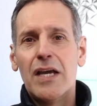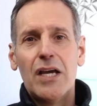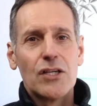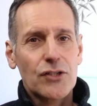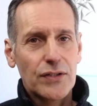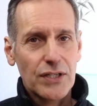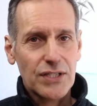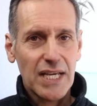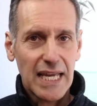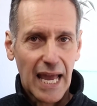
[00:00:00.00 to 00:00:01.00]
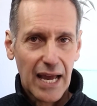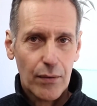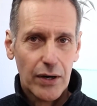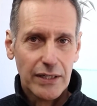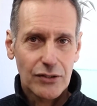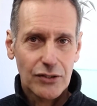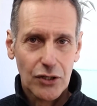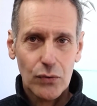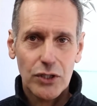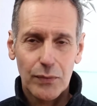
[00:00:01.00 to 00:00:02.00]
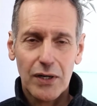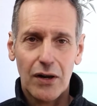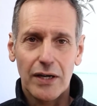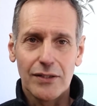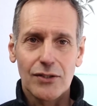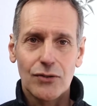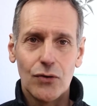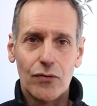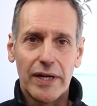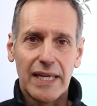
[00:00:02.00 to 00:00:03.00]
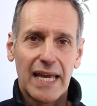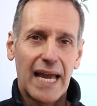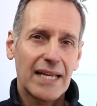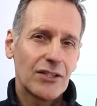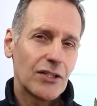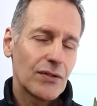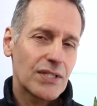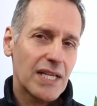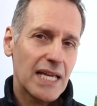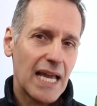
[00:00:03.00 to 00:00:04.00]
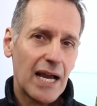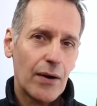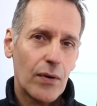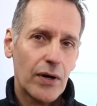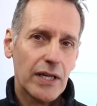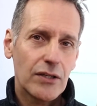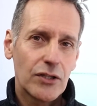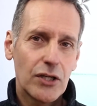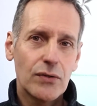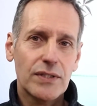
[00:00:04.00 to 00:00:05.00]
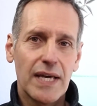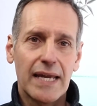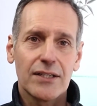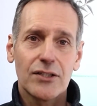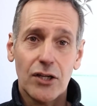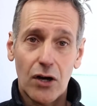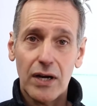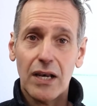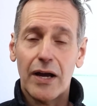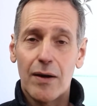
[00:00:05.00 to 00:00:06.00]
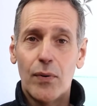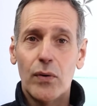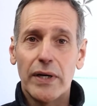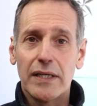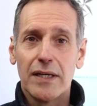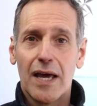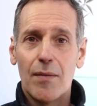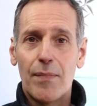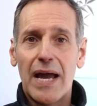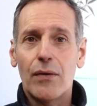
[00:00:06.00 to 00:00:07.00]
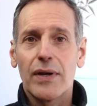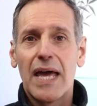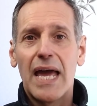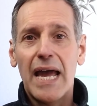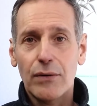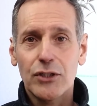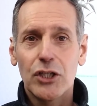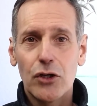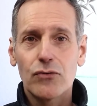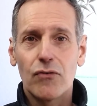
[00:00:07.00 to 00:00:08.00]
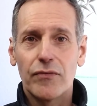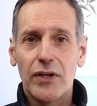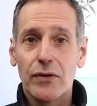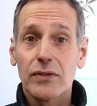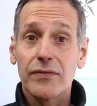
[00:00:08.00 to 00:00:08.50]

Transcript: So do you see how I told you a client's story? And do you see how I used that to highlight a point about how to use reviews for